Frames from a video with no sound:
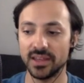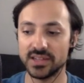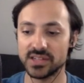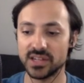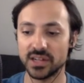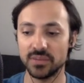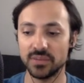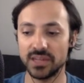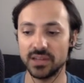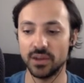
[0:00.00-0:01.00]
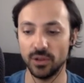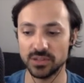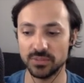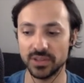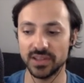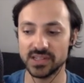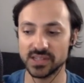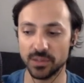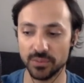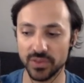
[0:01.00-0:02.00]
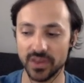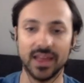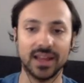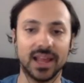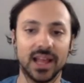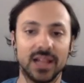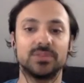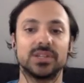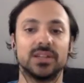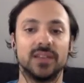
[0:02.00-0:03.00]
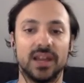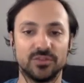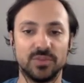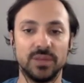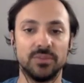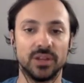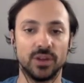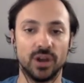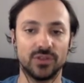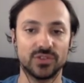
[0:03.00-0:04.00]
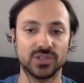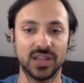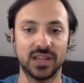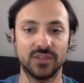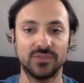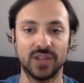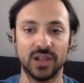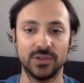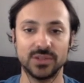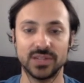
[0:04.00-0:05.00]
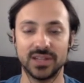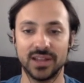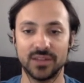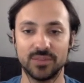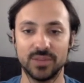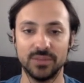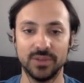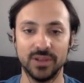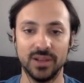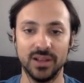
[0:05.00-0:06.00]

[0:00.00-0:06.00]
is going to be ultimately something that helps a lot of people and offers a lot of value to a lot of people.